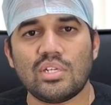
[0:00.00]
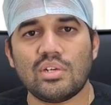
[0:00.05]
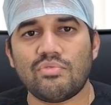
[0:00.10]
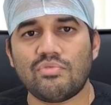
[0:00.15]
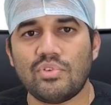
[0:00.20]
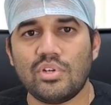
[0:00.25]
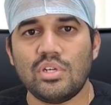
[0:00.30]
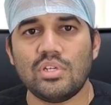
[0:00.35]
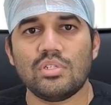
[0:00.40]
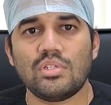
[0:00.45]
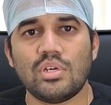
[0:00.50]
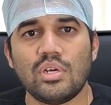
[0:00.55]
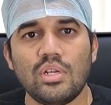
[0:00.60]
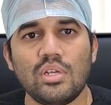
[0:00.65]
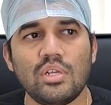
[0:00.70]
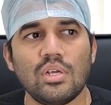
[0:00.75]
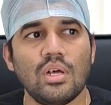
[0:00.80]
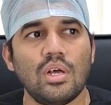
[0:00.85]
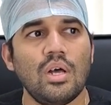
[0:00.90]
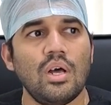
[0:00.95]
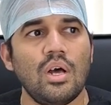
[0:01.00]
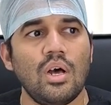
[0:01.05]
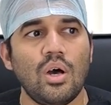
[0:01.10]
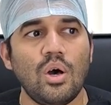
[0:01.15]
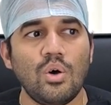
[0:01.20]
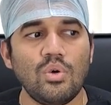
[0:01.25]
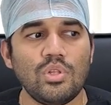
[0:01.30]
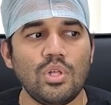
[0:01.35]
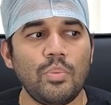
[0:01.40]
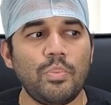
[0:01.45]
of knee joint,
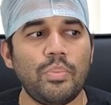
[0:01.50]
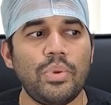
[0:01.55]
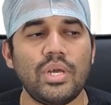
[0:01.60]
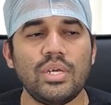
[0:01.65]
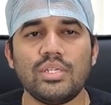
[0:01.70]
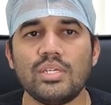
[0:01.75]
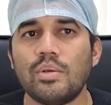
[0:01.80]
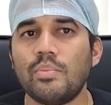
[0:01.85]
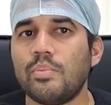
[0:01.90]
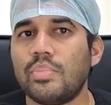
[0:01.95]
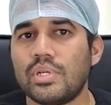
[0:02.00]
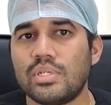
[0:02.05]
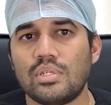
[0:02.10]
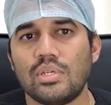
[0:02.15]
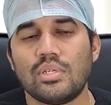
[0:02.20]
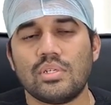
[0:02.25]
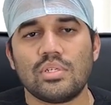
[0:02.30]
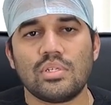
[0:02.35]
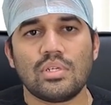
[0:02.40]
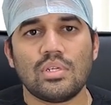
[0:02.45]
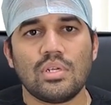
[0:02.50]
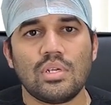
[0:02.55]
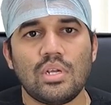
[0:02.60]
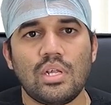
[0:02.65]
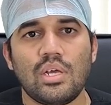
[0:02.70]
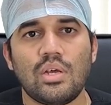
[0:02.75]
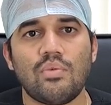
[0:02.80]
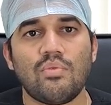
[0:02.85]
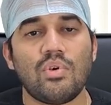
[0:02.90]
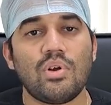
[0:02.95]
how the patient presents,
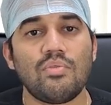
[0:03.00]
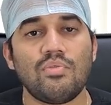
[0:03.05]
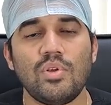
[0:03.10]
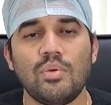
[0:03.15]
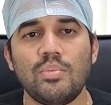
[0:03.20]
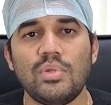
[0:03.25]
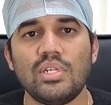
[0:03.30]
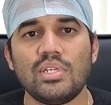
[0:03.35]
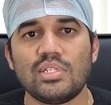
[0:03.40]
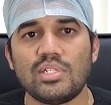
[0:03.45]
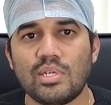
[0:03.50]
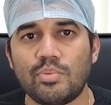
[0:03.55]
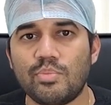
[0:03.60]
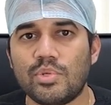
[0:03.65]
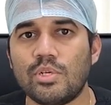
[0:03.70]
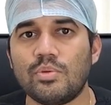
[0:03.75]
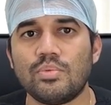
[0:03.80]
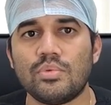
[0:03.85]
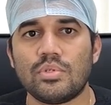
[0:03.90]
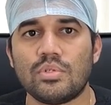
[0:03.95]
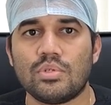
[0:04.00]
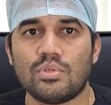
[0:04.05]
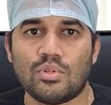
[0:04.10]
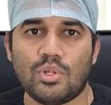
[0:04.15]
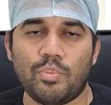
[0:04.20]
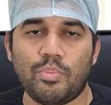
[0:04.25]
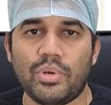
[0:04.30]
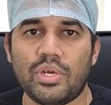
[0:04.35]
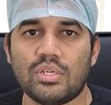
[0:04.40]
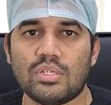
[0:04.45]
like what will be the symptoms to the
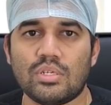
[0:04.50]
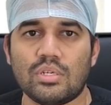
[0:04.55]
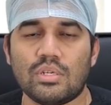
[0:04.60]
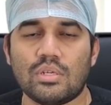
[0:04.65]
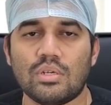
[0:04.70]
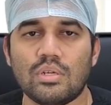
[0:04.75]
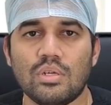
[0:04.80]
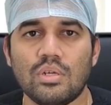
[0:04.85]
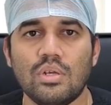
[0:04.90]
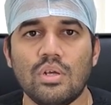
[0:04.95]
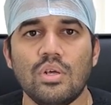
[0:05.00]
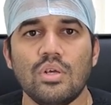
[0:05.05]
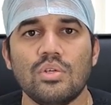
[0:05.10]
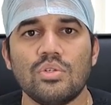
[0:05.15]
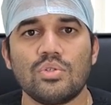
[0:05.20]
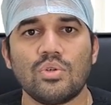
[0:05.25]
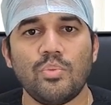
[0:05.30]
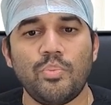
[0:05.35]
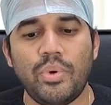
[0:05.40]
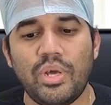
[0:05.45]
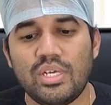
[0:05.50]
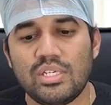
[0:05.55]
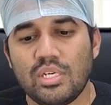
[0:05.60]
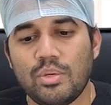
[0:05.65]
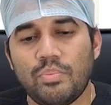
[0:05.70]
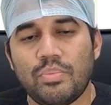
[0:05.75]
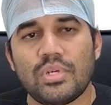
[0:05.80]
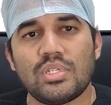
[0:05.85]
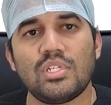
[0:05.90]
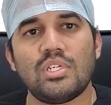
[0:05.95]
patient. So
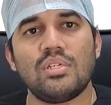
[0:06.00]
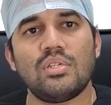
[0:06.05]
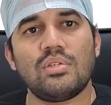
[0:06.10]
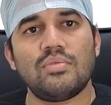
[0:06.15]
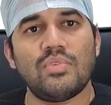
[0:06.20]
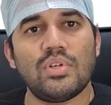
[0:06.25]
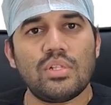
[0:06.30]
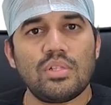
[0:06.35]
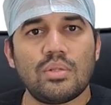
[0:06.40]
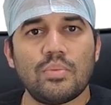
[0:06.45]
patient present with